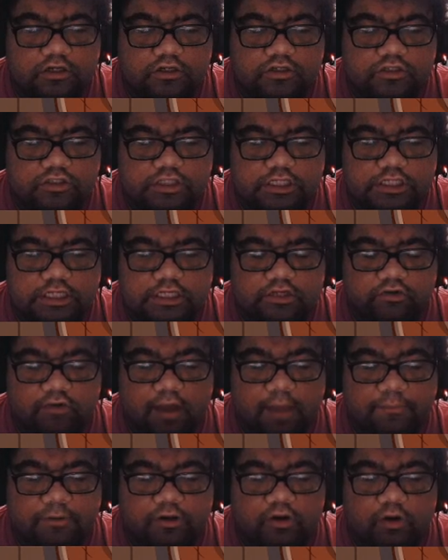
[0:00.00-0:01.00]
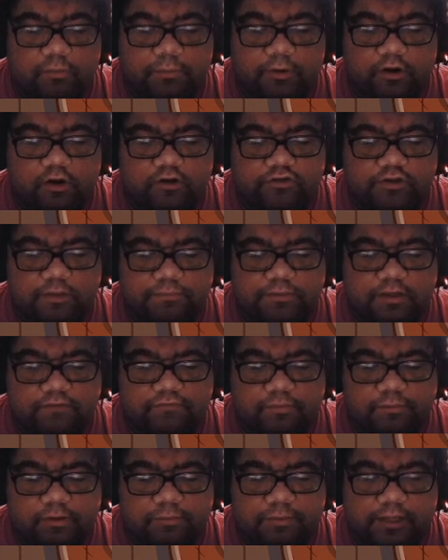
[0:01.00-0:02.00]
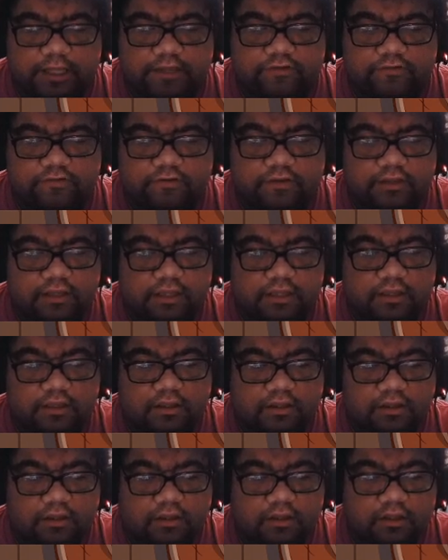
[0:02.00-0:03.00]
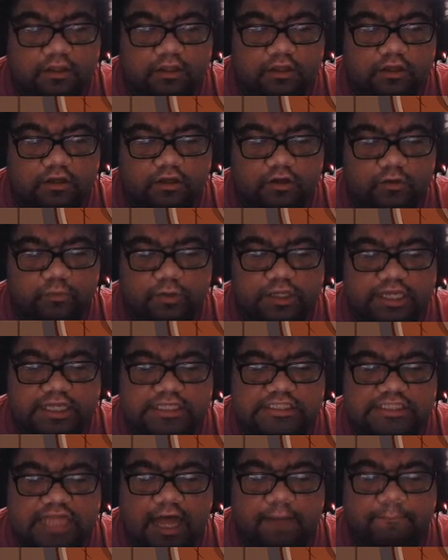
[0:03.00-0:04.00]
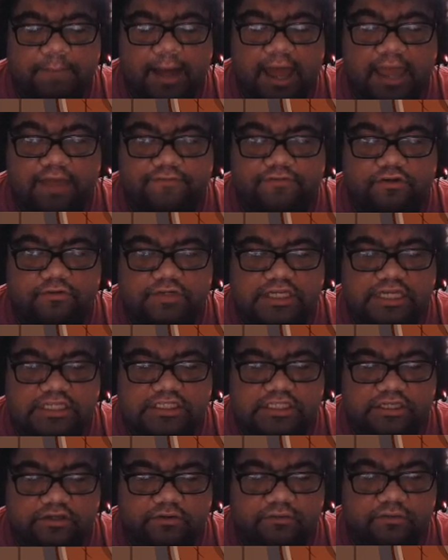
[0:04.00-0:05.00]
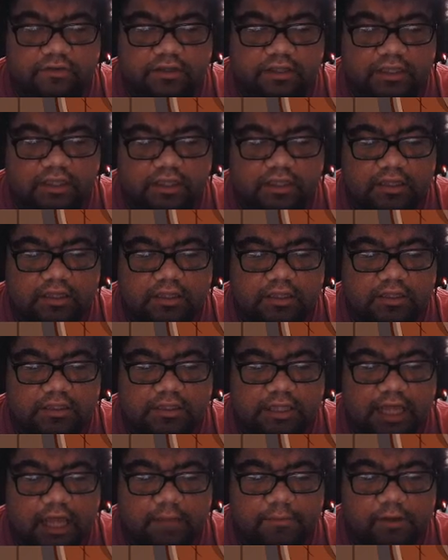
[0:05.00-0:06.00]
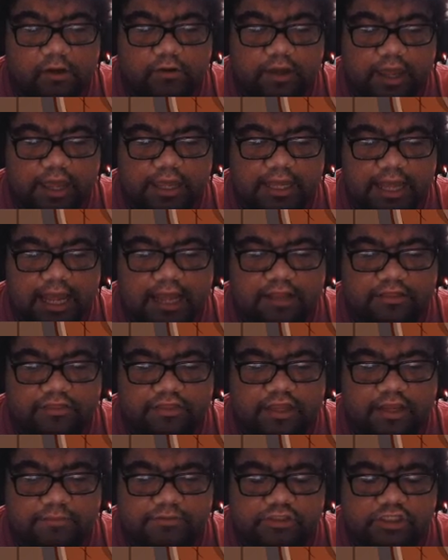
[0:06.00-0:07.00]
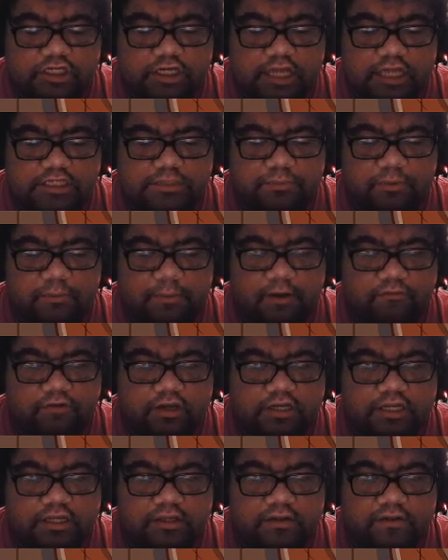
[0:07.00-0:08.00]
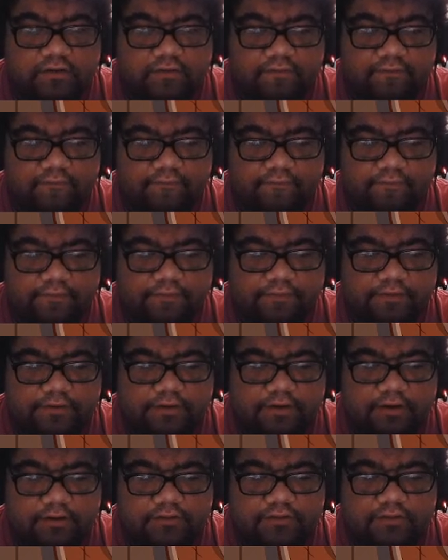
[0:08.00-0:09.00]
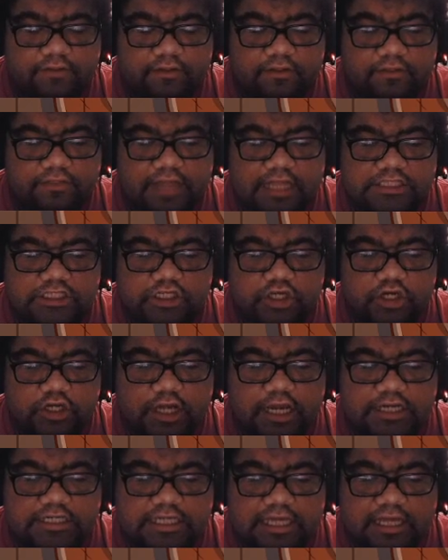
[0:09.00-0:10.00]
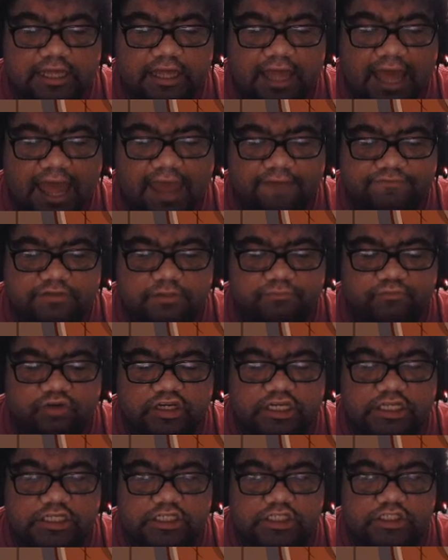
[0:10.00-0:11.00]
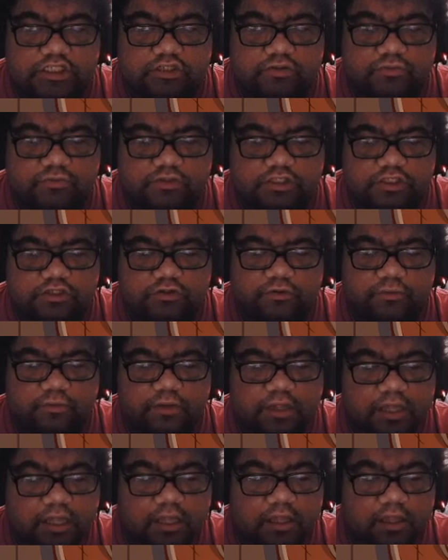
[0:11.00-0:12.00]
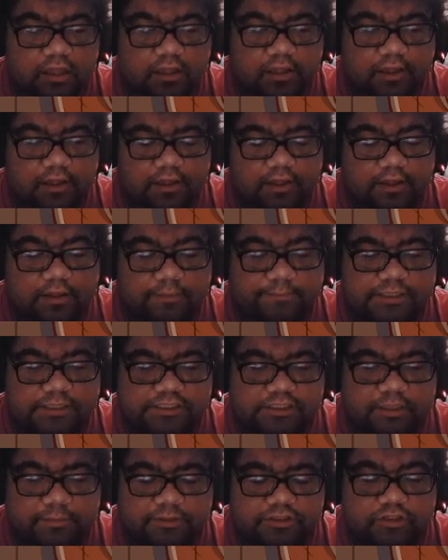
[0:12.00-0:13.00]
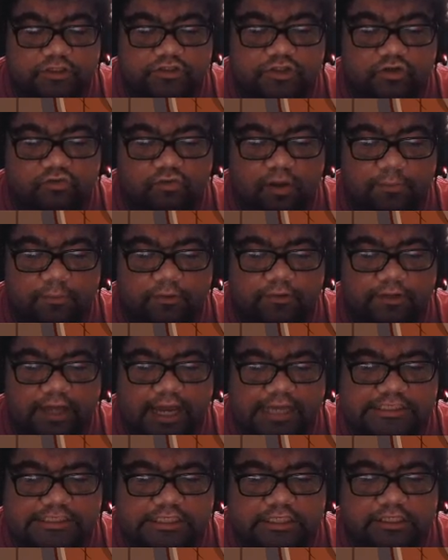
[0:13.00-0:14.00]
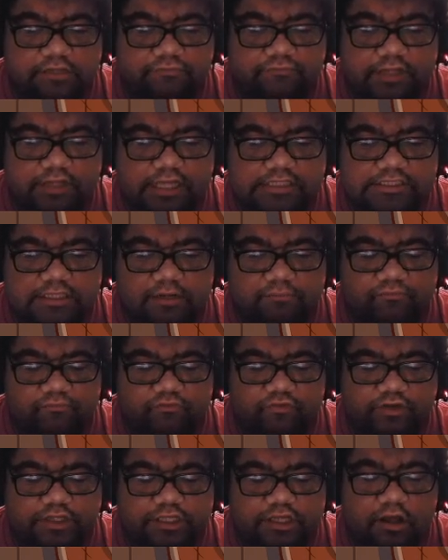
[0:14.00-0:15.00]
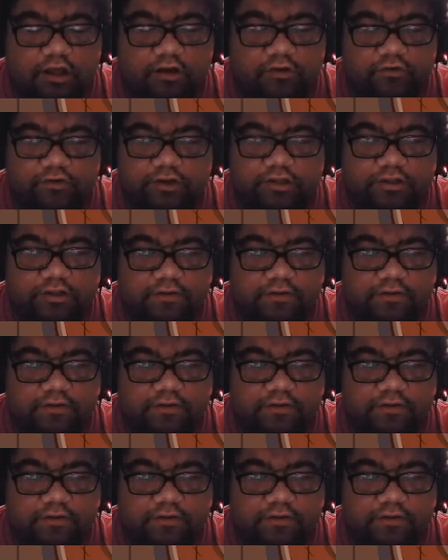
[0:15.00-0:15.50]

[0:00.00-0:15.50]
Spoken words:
Do you need to grab a notebook or something from your place? We can stop by if you need to. I'll be okay. I think I'm just gonna catch up on my reading. That's a good idea. I have some reading to do, too. My stomach starts to grumble. I suddenly realize that I'm really hungry.